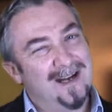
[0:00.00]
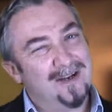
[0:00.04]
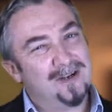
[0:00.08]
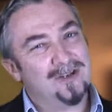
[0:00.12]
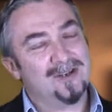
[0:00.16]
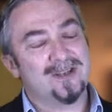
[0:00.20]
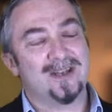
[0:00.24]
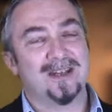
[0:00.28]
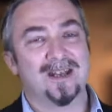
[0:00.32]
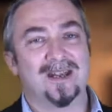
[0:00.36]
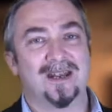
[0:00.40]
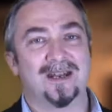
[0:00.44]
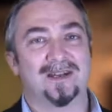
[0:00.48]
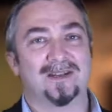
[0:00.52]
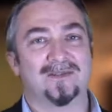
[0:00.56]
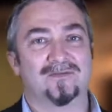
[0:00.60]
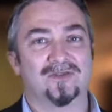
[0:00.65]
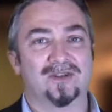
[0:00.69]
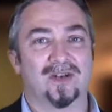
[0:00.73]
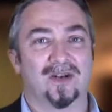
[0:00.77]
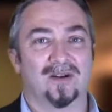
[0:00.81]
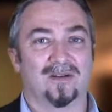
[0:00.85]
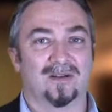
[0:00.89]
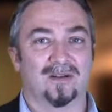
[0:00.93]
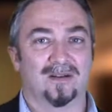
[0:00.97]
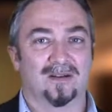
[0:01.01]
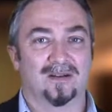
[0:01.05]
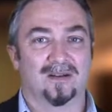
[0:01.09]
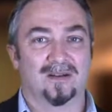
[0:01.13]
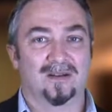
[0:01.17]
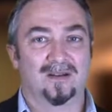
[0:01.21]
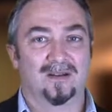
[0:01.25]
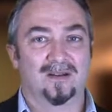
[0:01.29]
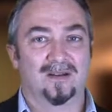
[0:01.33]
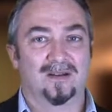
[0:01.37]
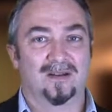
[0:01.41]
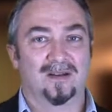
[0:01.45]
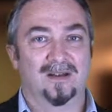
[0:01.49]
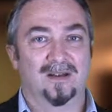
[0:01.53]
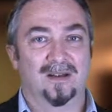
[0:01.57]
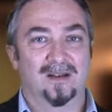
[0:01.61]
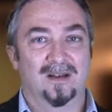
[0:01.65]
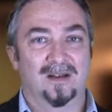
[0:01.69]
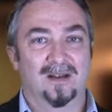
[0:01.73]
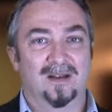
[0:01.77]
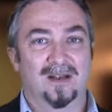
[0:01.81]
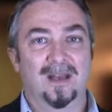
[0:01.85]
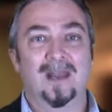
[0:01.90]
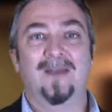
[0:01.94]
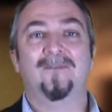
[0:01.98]
and just a hint of chocolate.
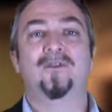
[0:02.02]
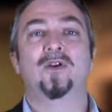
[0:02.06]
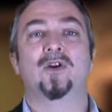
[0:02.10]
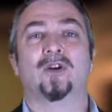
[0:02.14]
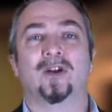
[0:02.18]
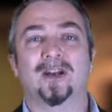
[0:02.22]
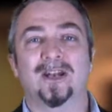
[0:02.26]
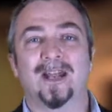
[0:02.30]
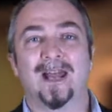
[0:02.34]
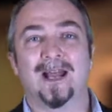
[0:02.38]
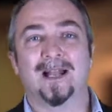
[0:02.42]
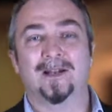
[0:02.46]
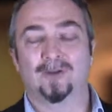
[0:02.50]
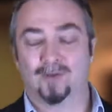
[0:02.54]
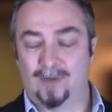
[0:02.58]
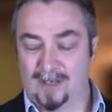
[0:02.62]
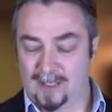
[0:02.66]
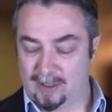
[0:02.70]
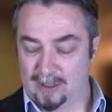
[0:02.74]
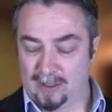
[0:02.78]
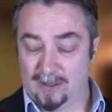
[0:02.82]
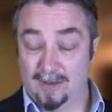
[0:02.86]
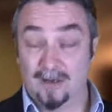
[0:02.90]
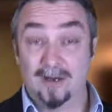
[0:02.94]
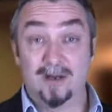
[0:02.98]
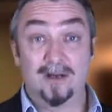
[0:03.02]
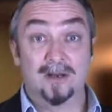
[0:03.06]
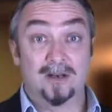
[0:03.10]
If you're an ale drinker,